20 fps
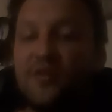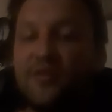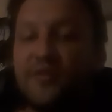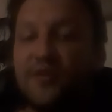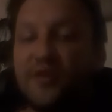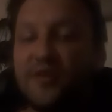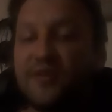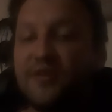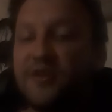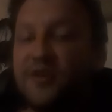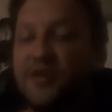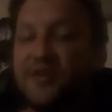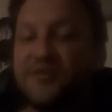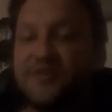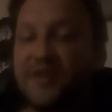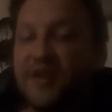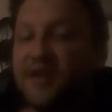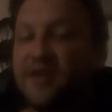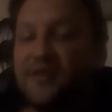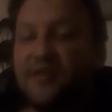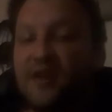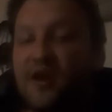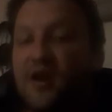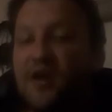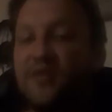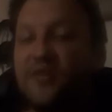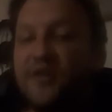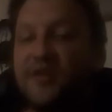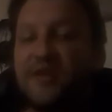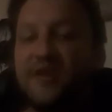They're gonna say
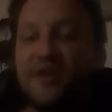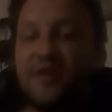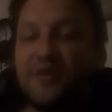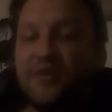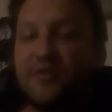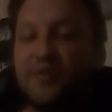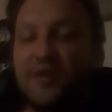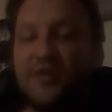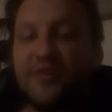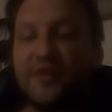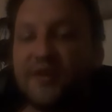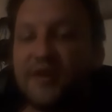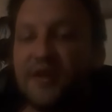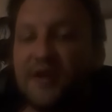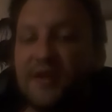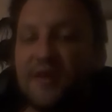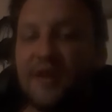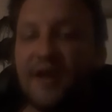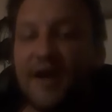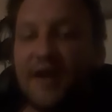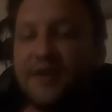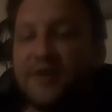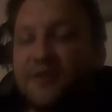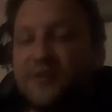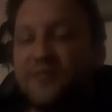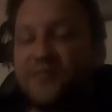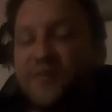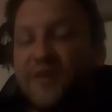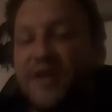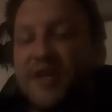no, they didn't do it. They're gonna lie to your
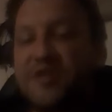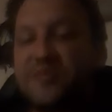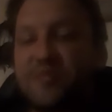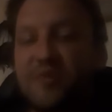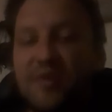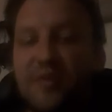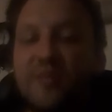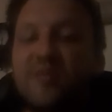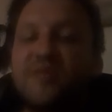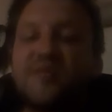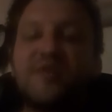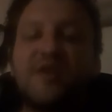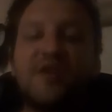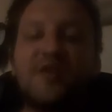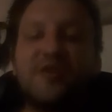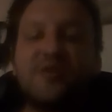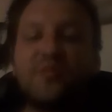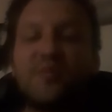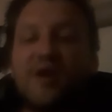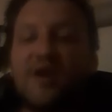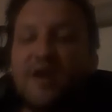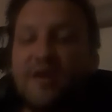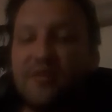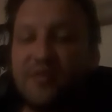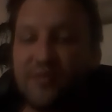face, but we'll tell you why.